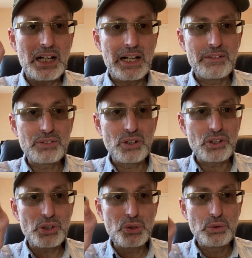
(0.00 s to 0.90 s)
I've
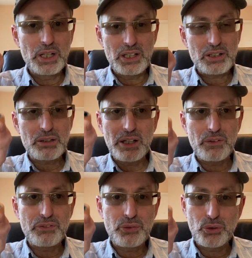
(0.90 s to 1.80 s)
got Uwell
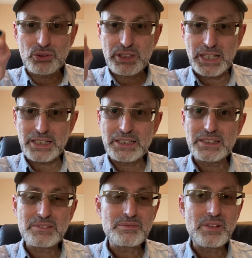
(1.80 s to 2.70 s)
Crown 4 tank.
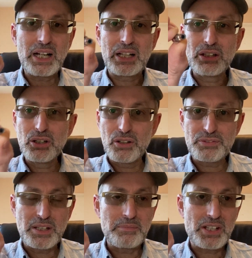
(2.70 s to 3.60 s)
I
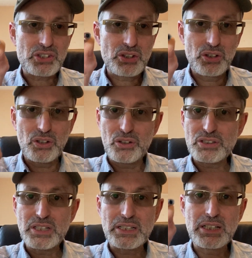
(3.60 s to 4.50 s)
love the mesh
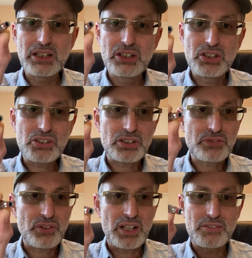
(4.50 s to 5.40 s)
coils, the delicious
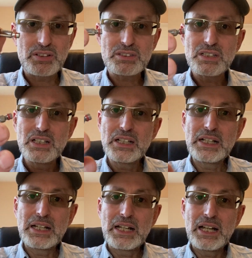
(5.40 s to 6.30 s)
flavors,
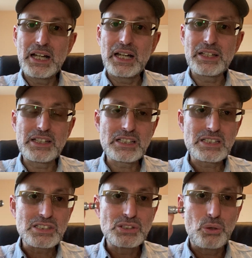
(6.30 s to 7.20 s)
and this
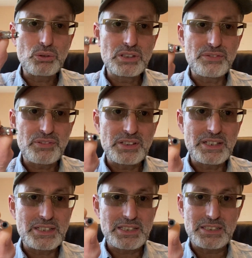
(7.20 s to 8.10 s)
is no different.
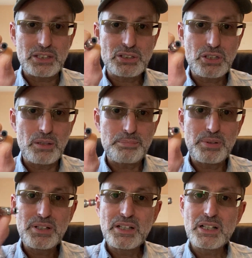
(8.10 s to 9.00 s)
This is a top
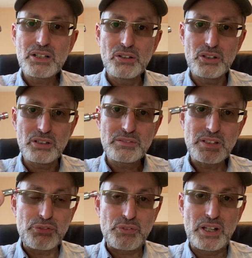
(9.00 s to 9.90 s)
coil.
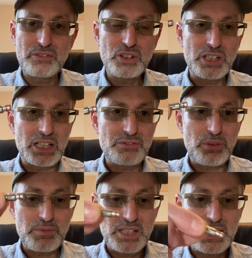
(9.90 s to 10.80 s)
The flavor you get
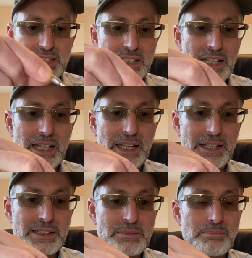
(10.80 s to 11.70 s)
from this
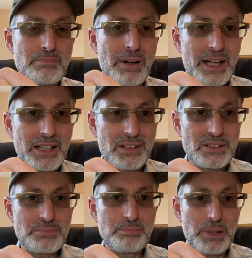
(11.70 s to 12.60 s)
is
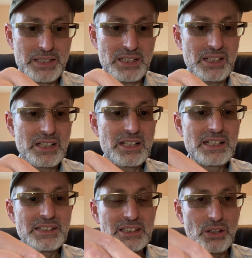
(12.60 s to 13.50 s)
miles better
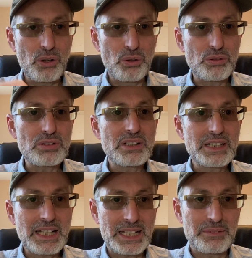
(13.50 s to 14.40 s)
than the old
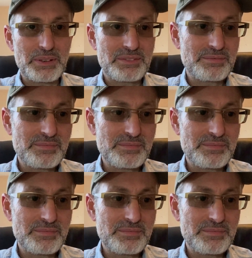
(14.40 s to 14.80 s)
Caliburn.